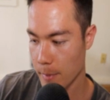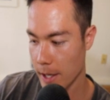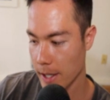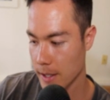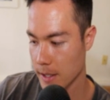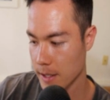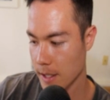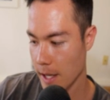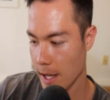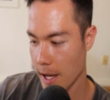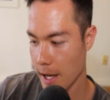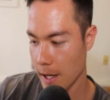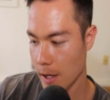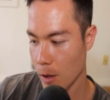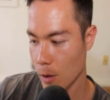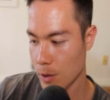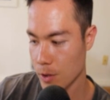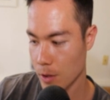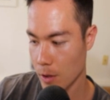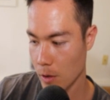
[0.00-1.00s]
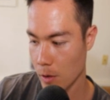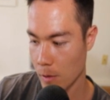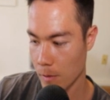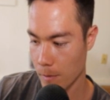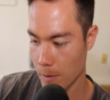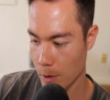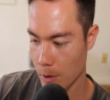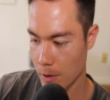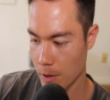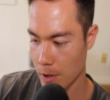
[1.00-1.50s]
bucks, and also
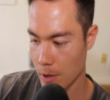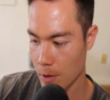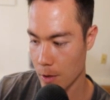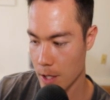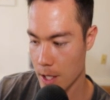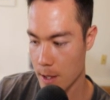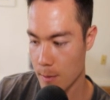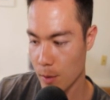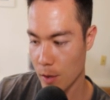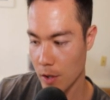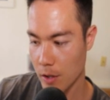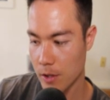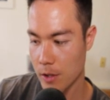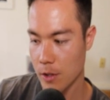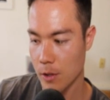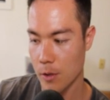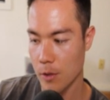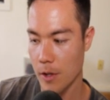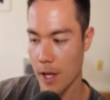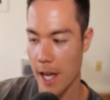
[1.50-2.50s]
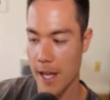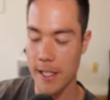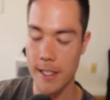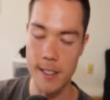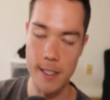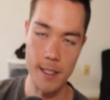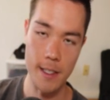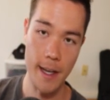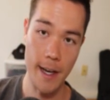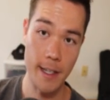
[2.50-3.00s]
convert your ebook to
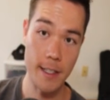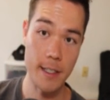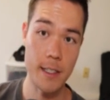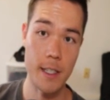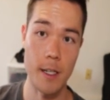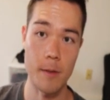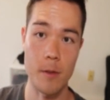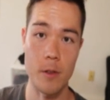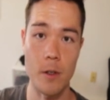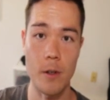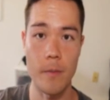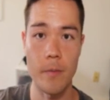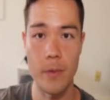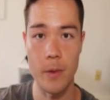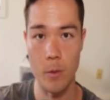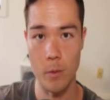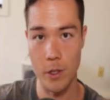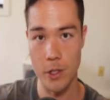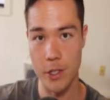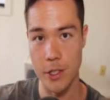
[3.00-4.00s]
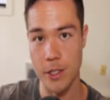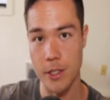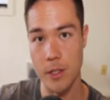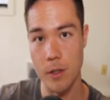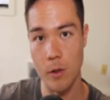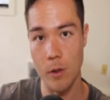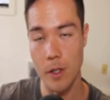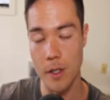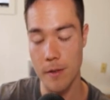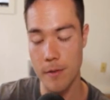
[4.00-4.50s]
ACX cover, which is
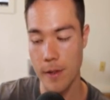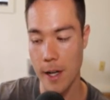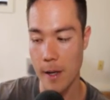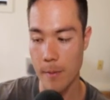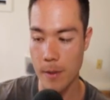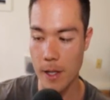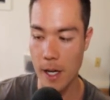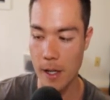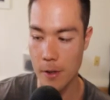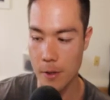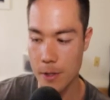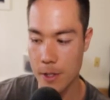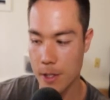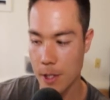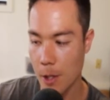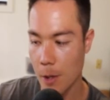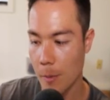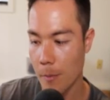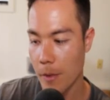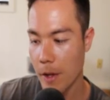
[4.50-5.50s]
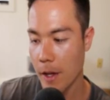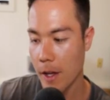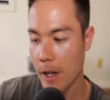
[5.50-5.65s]
only five dollars. So